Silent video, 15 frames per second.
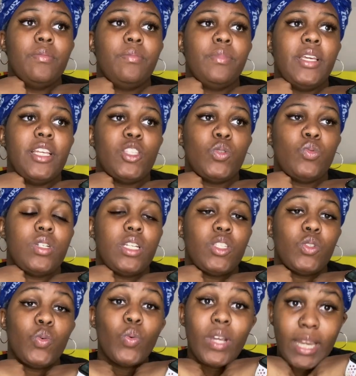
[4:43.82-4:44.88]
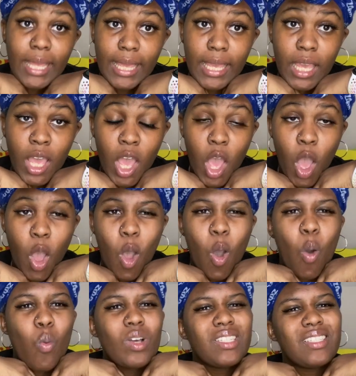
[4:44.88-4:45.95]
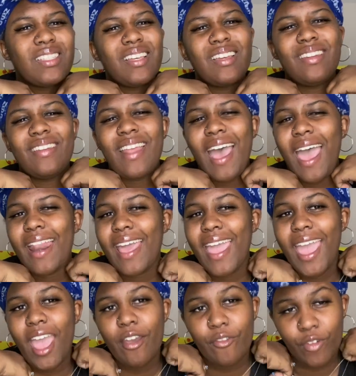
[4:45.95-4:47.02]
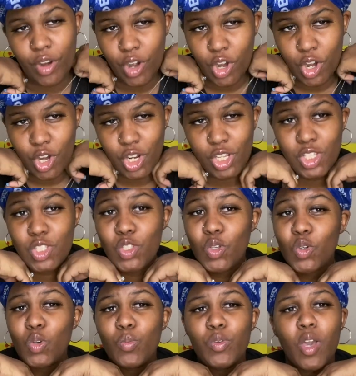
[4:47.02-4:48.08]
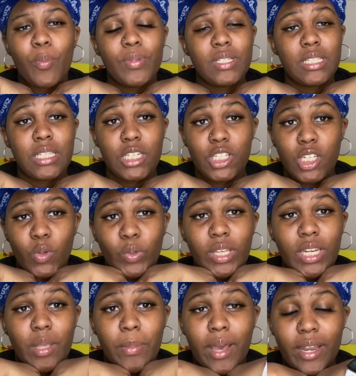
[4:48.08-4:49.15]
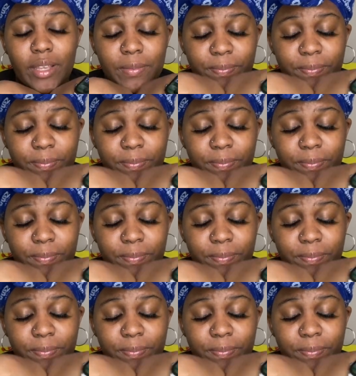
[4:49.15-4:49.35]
in 2020 was to not ever assume your position with anybody.